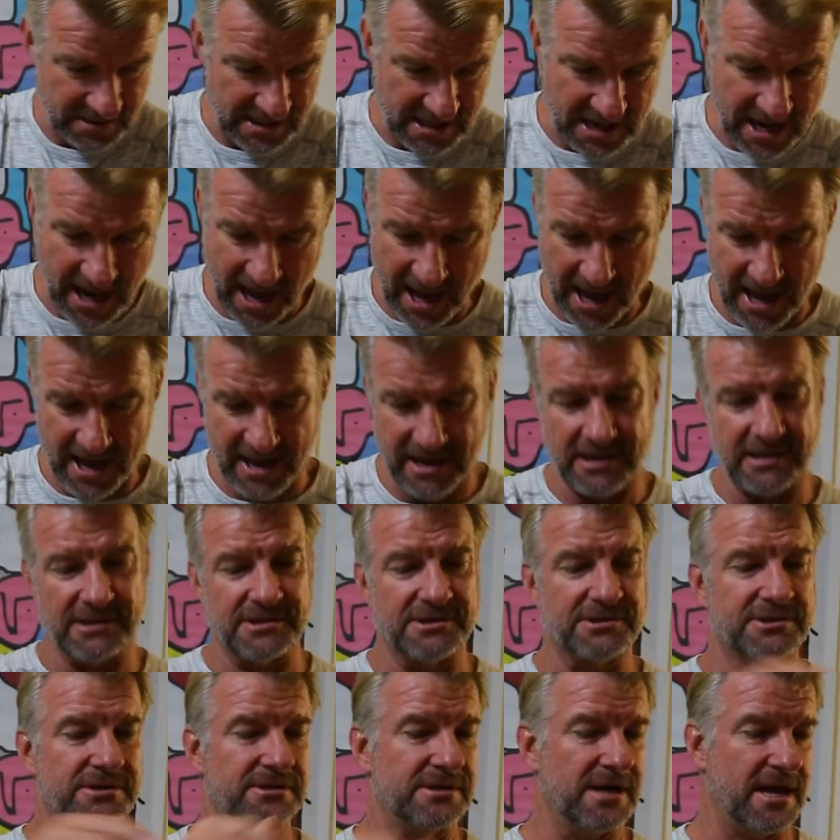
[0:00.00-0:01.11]

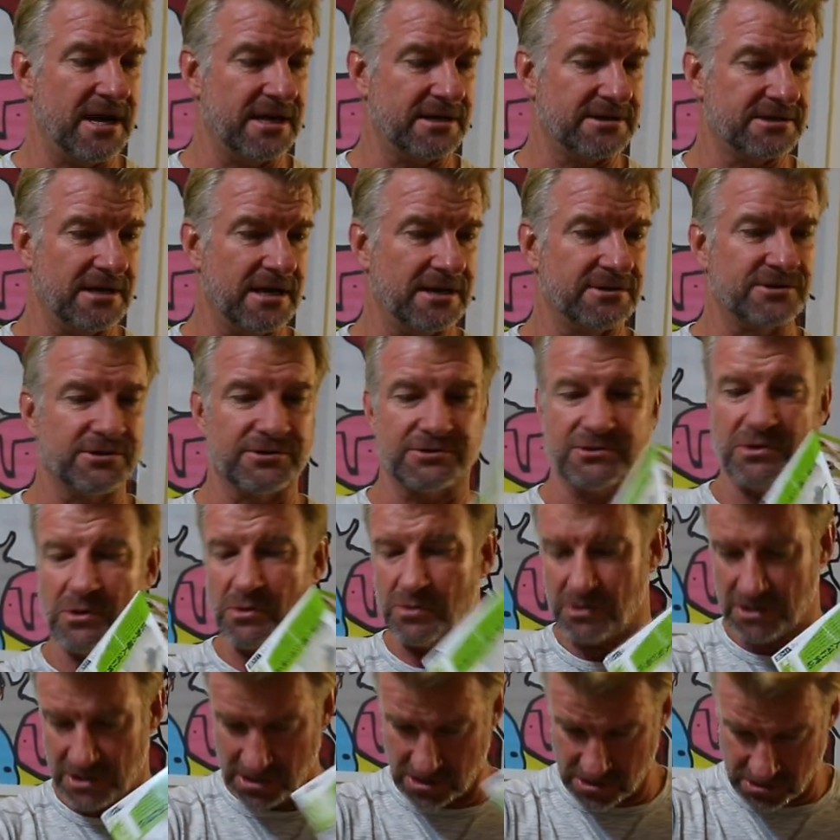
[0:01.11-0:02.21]
Nice, nice, nice.
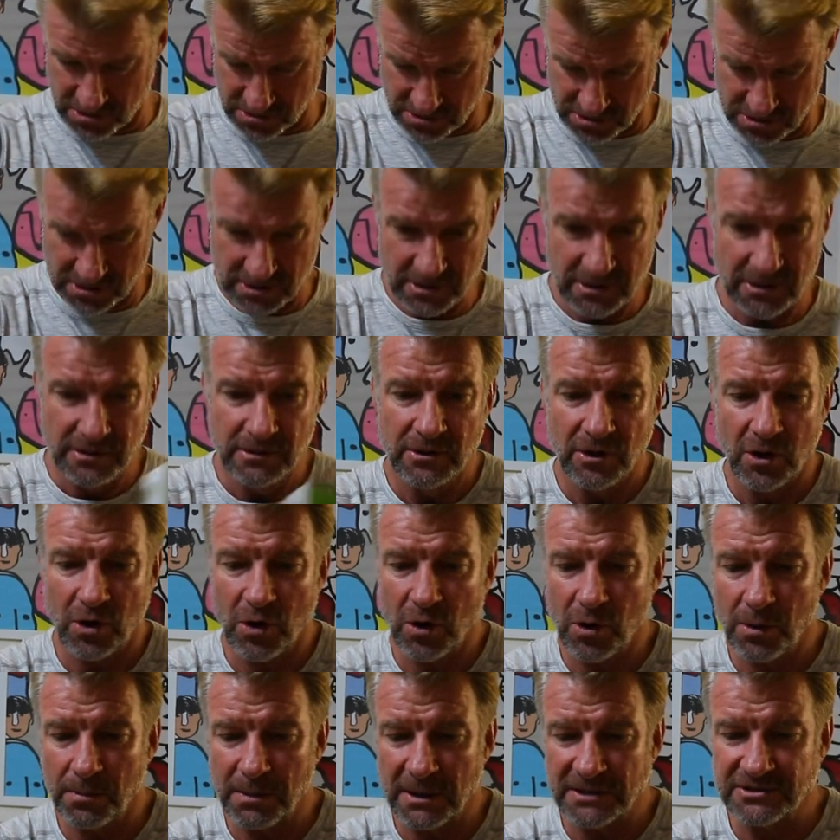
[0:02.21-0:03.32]
Tokyo.
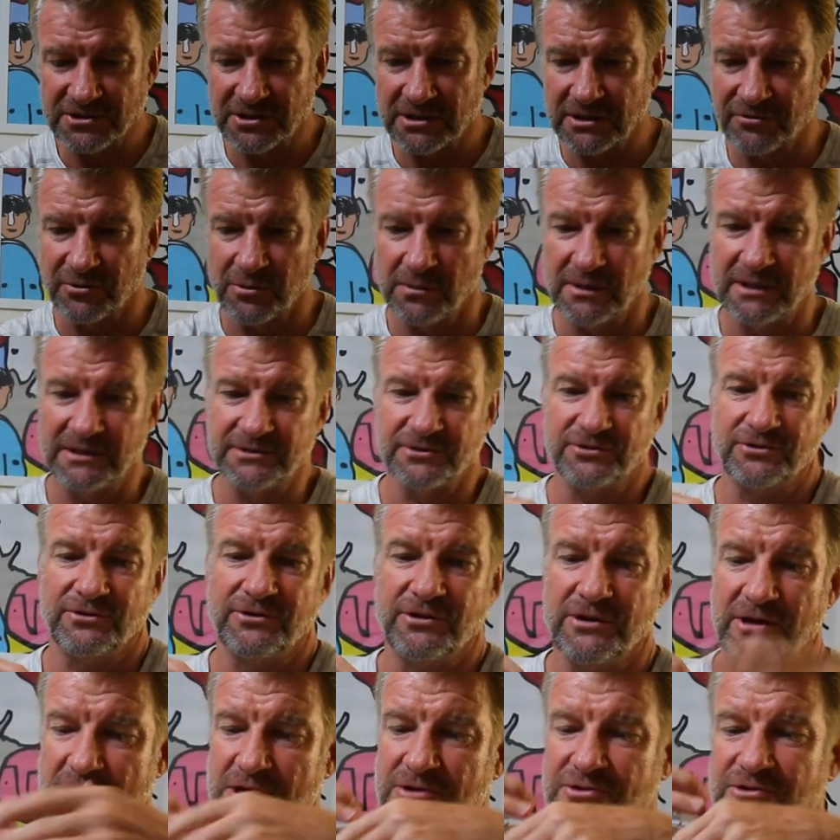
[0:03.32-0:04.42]
Whole bunch of different ones.
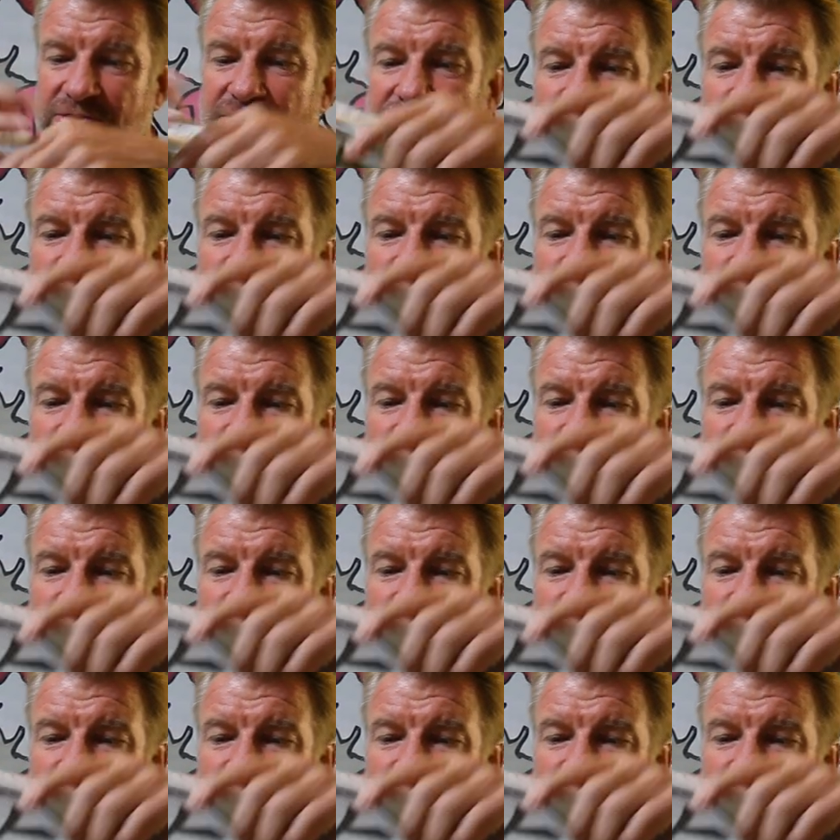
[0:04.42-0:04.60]
This